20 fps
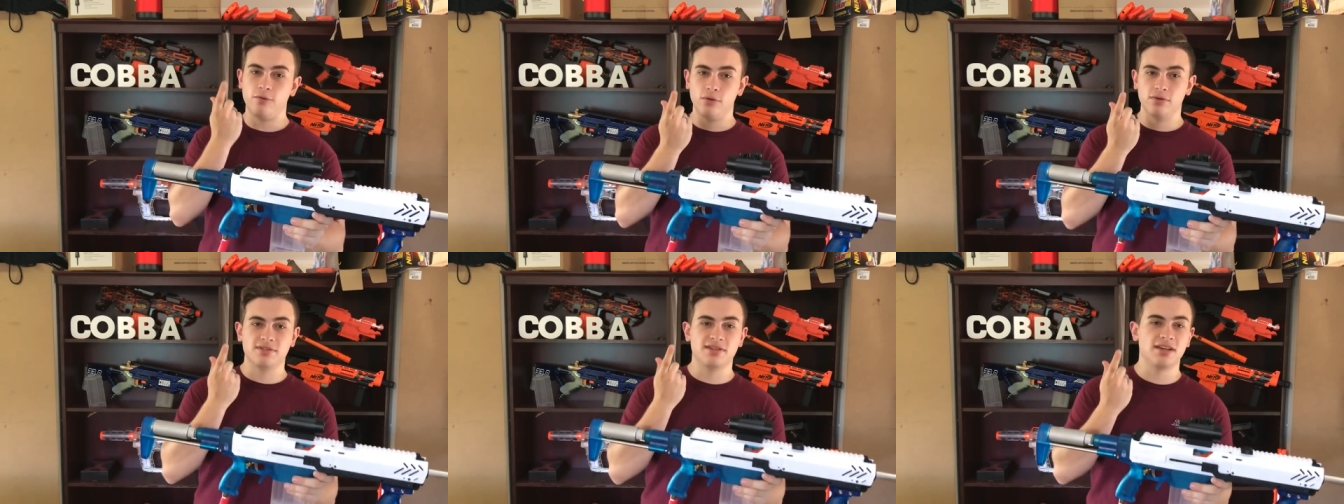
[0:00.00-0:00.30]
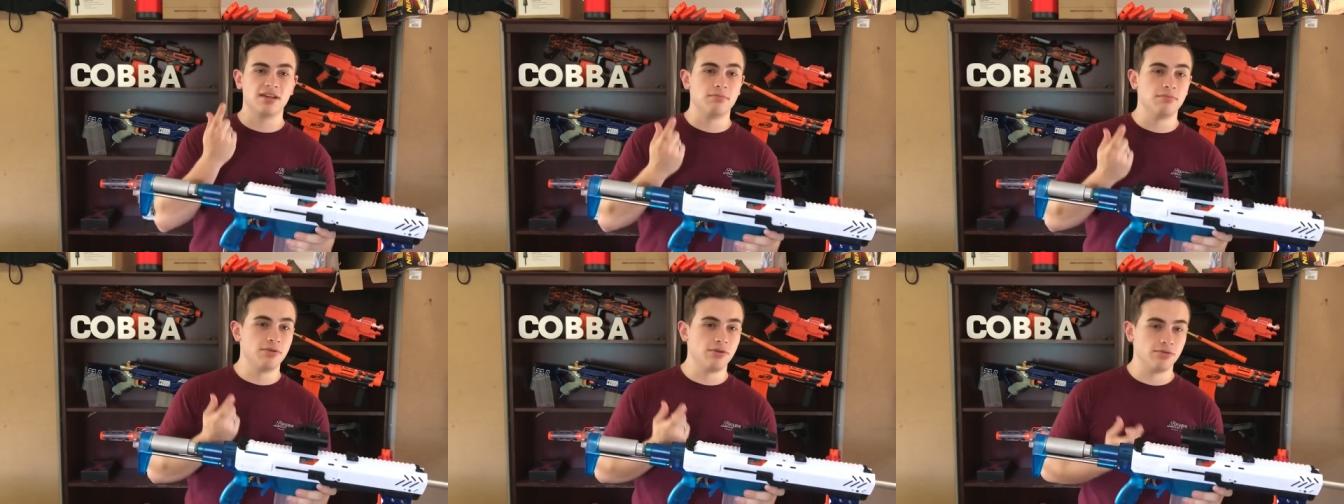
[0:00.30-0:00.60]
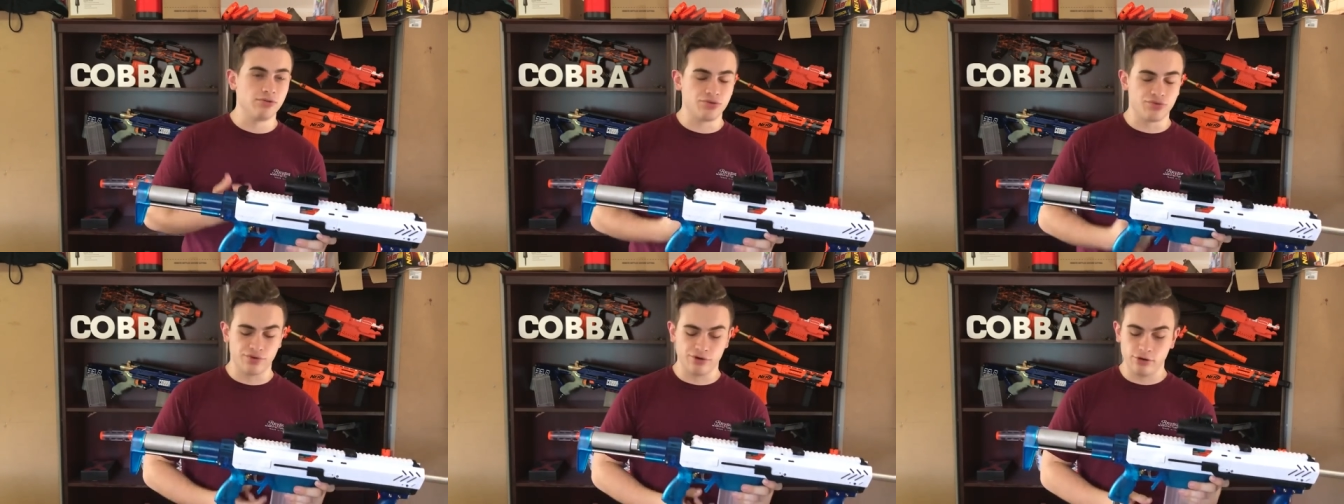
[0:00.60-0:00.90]

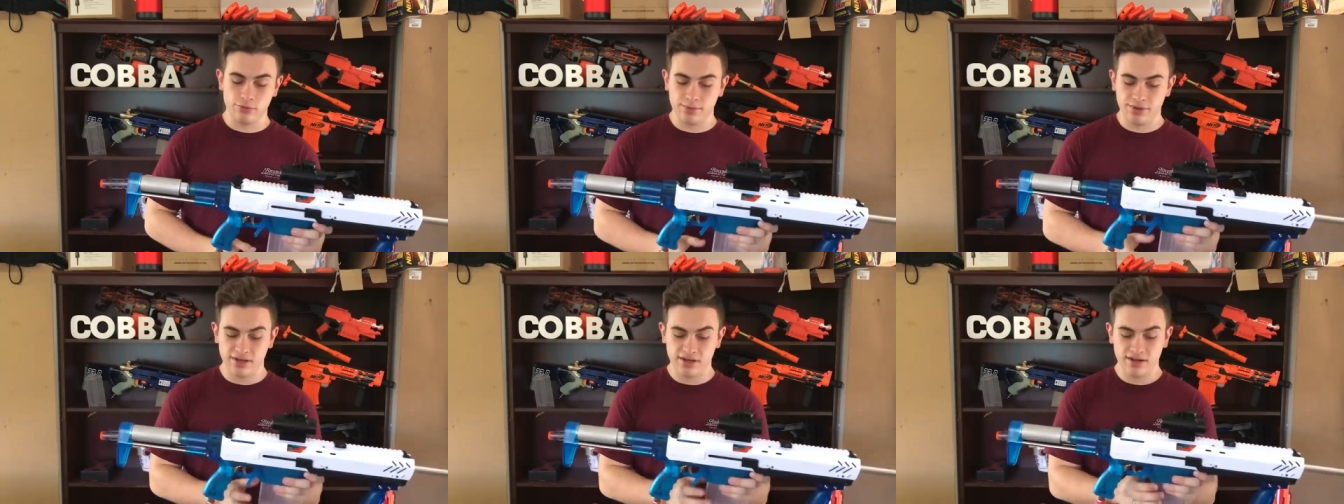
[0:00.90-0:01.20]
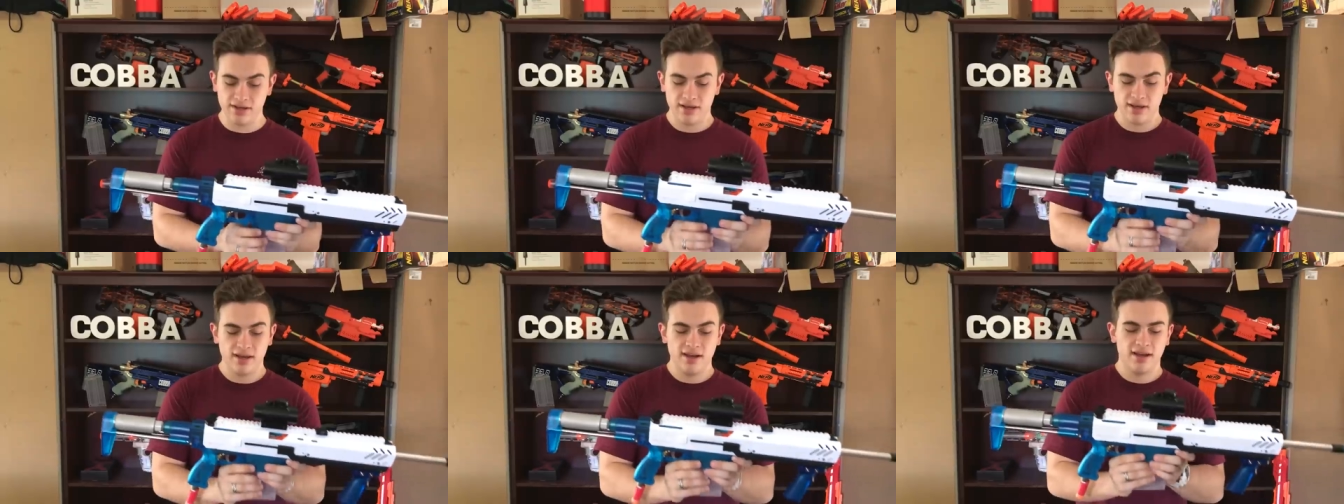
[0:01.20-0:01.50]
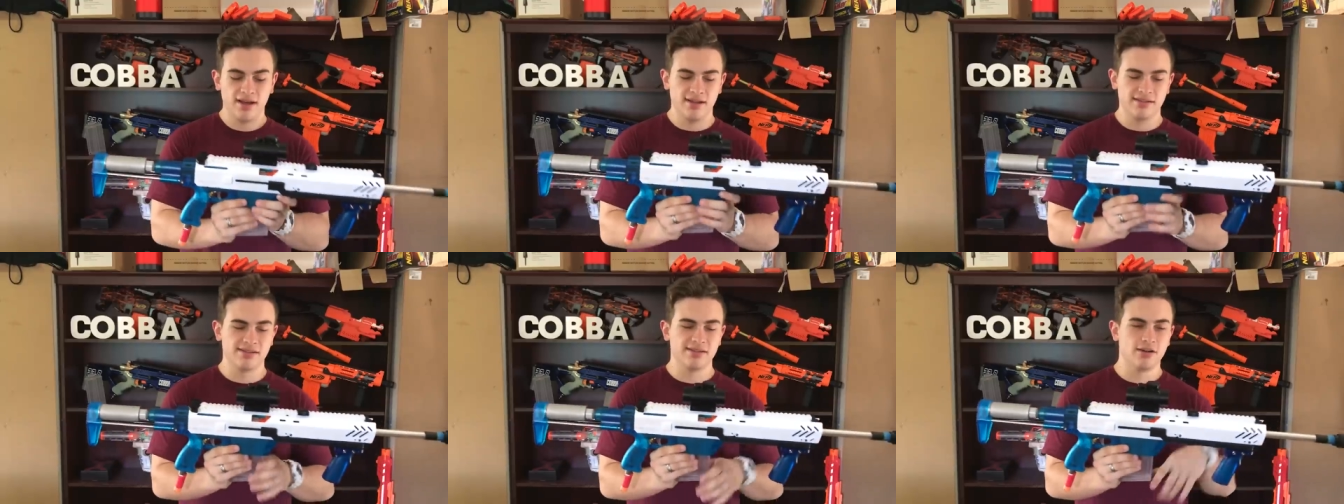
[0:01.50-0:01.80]
14mm drill bit
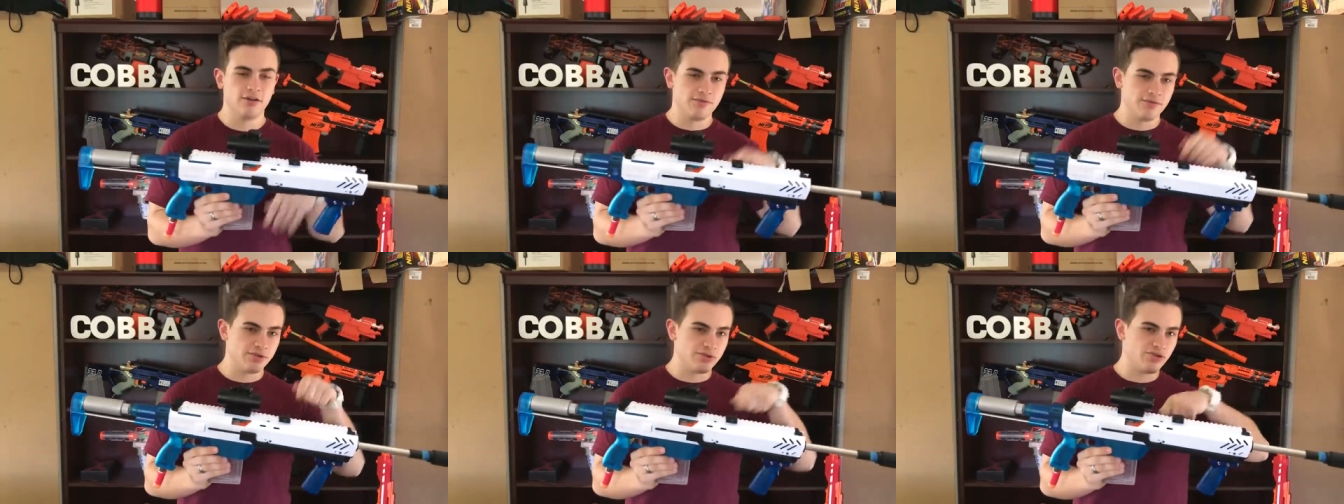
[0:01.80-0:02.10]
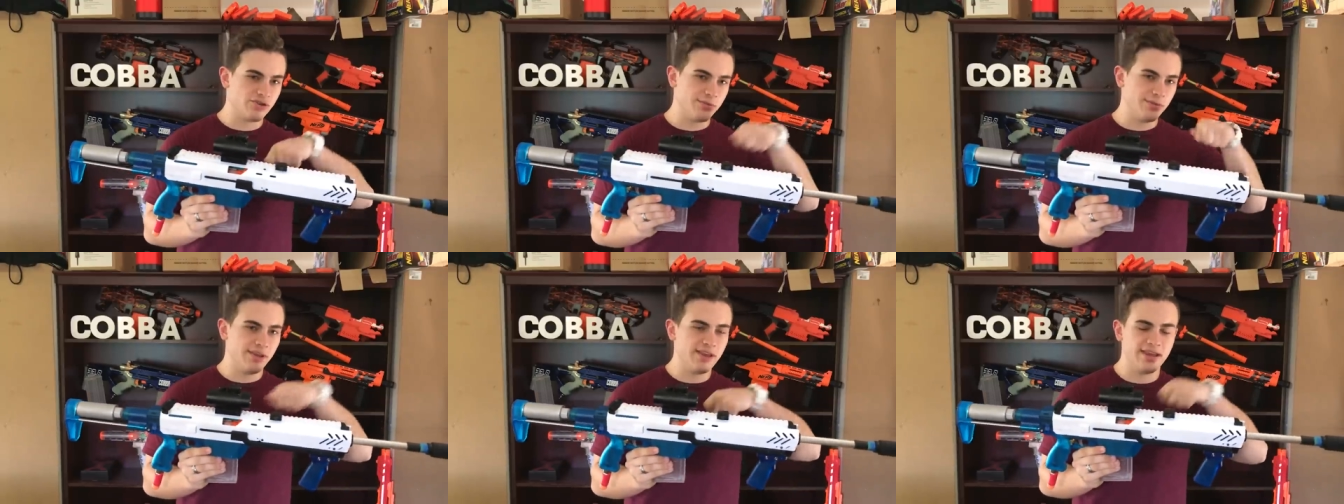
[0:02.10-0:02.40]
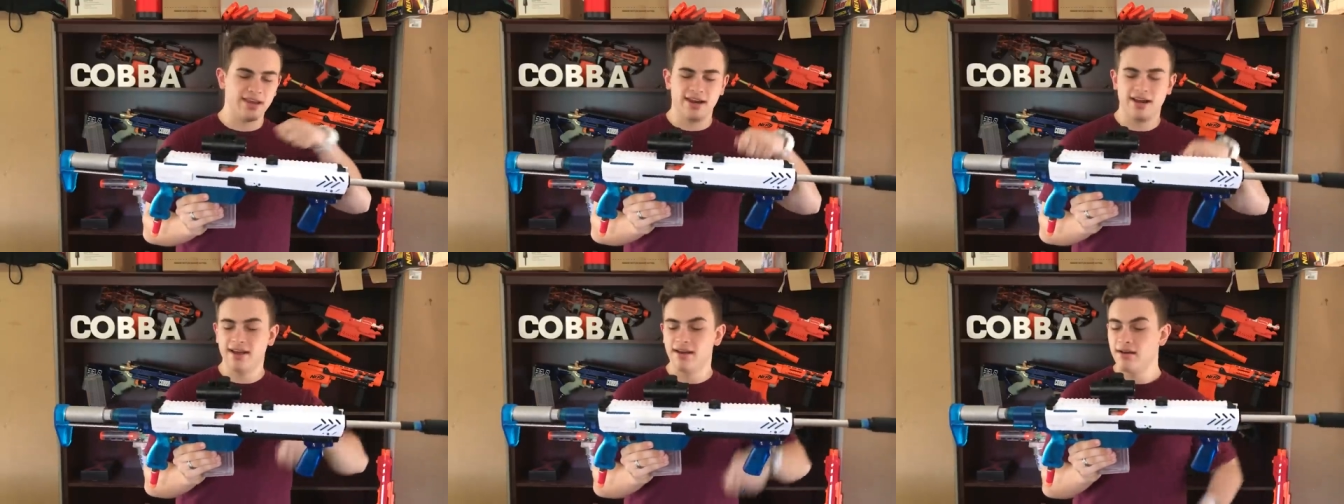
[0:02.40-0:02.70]
instead of just
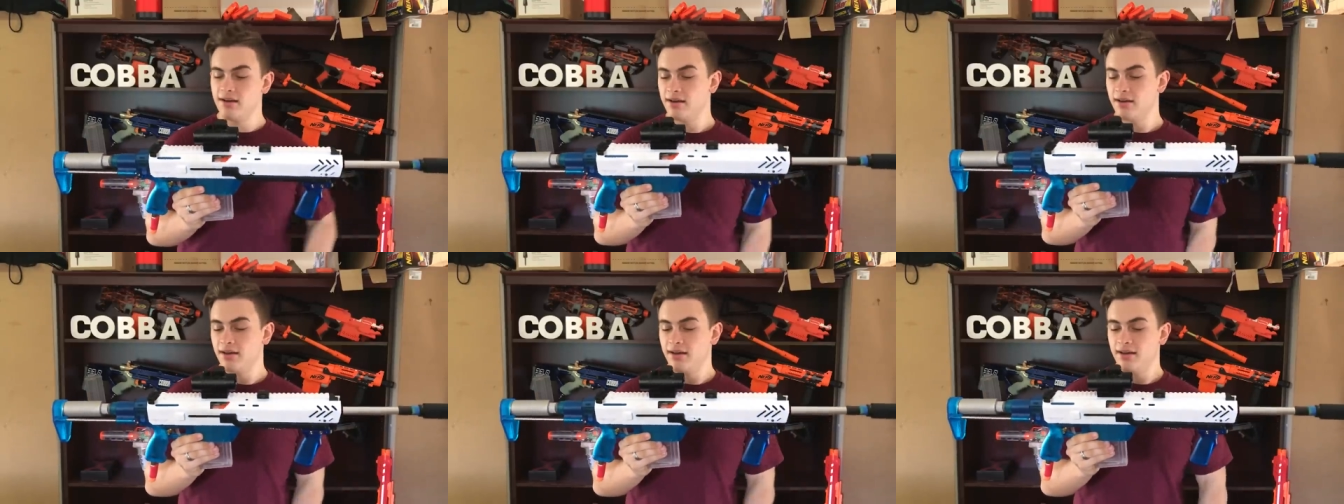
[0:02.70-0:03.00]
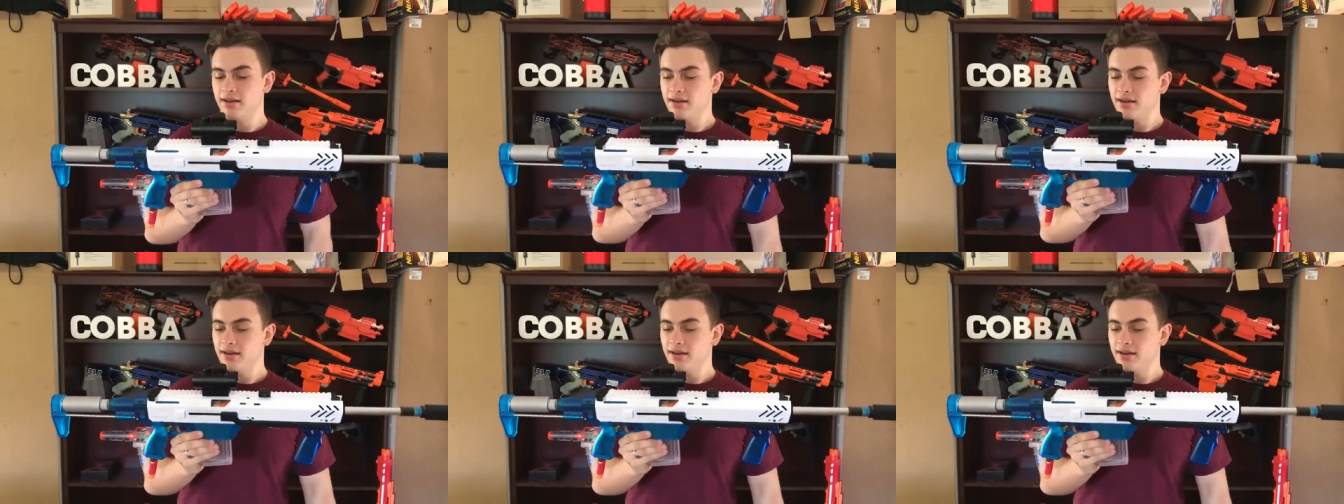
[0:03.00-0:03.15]
dremeling it out,